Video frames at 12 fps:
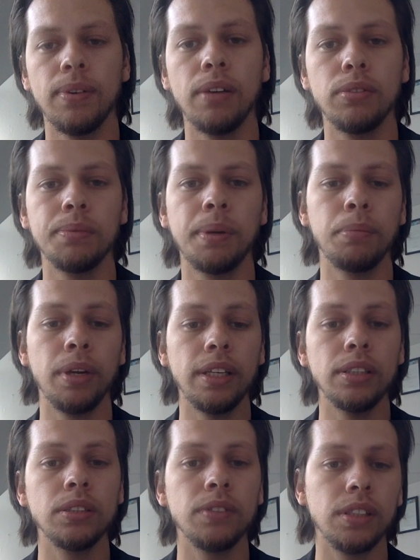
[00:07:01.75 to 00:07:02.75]
We have to remember
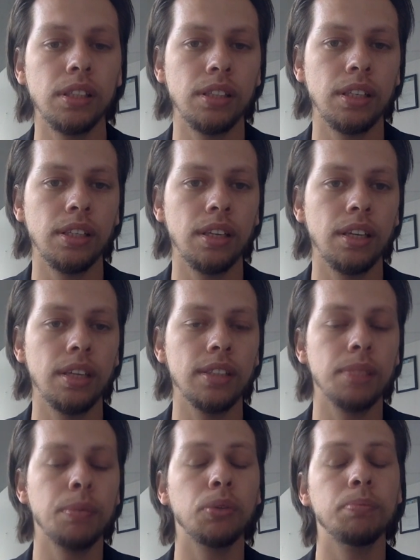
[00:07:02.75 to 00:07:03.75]
introverted thinking is
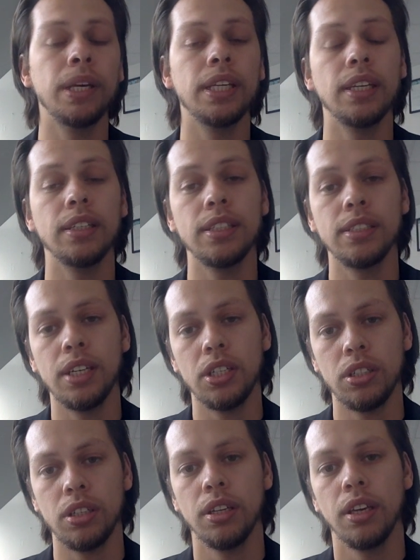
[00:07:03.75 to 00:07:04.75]
about making
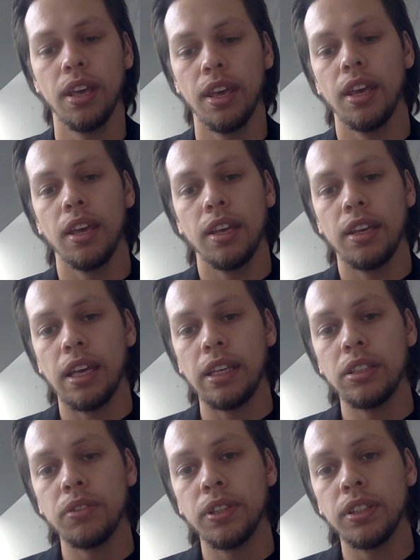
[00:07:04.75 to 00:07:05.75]
decision.
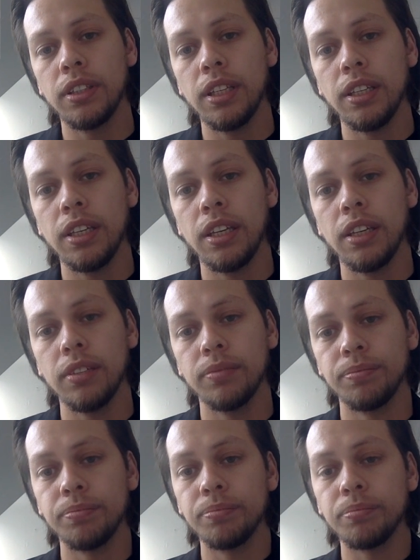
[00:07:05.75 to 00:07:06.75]
Introverted thinking
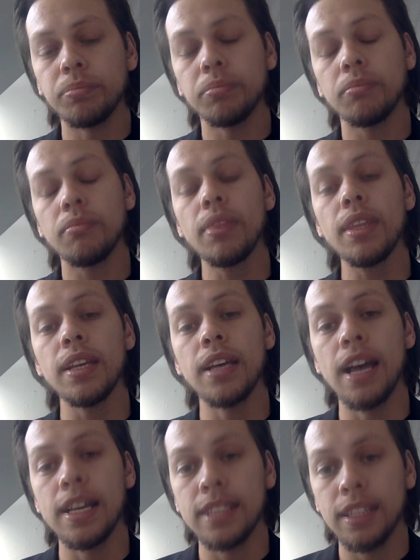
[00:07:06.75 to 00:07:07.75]

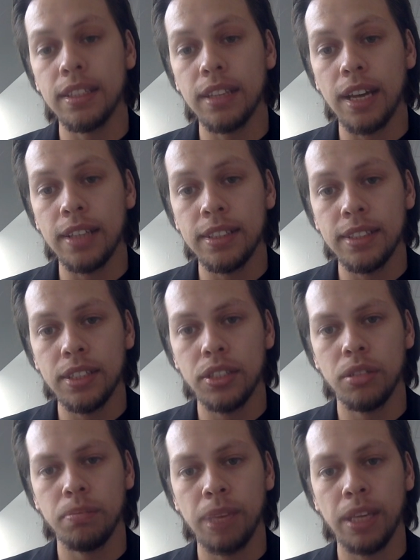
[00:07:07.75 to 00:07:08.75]
as a
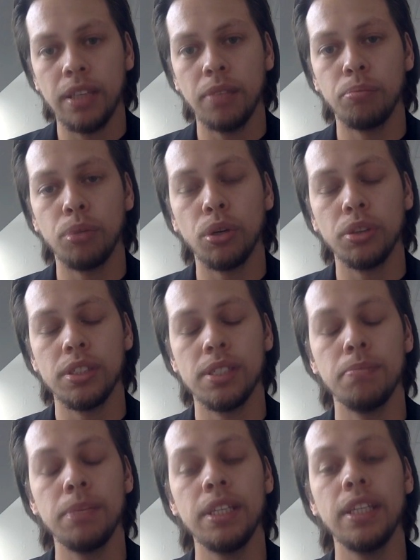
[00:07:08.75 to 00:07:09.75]
decision making
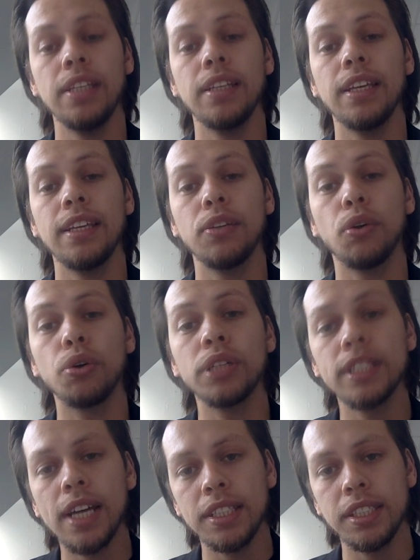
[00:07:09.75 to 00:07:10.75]
process, meaning it
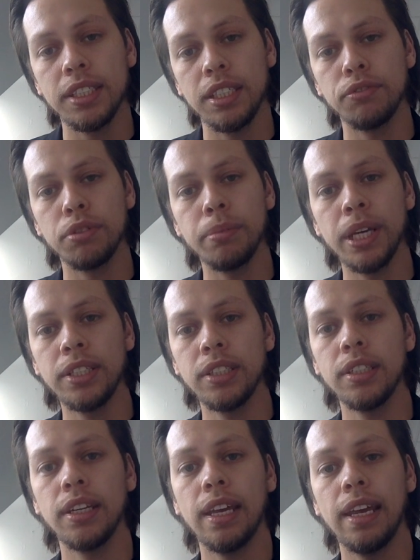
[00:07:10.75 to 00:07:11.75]
organizes
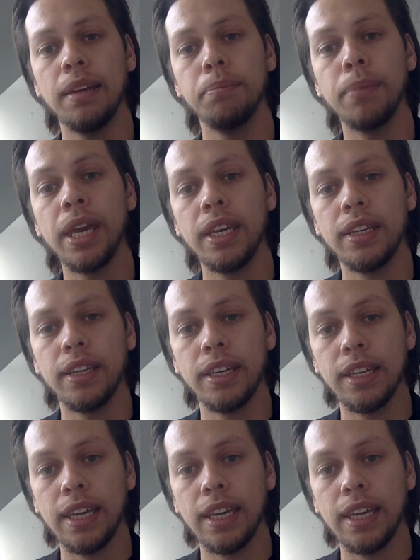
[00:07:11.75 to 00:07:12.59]
information and make